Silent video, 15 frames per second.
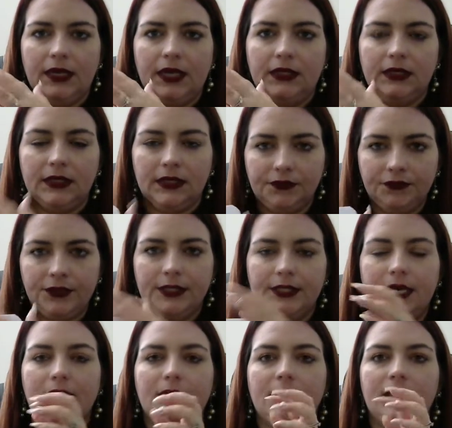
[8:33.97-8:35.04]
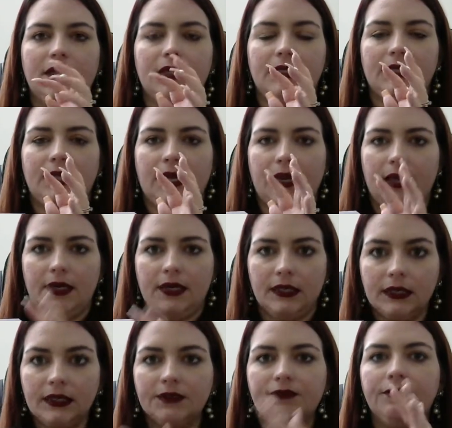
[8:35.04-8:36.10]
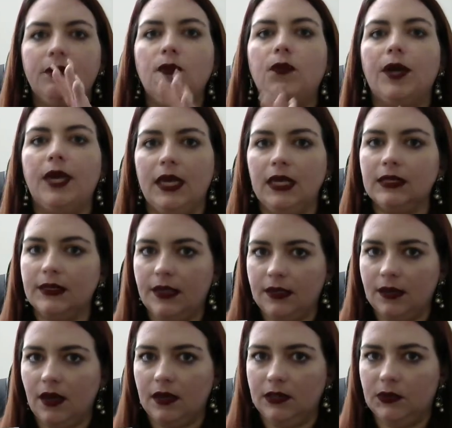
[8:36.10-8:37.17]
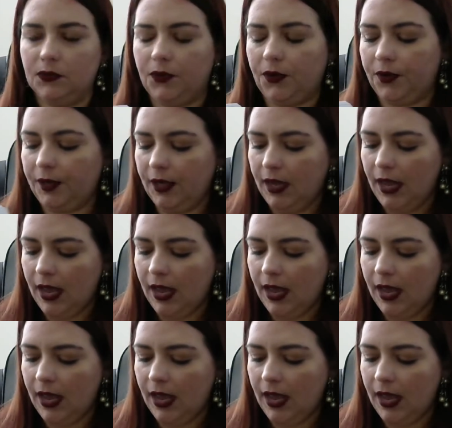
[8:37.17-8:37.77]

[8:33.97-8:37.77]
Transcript: in different times of the day and in different ways in God's word.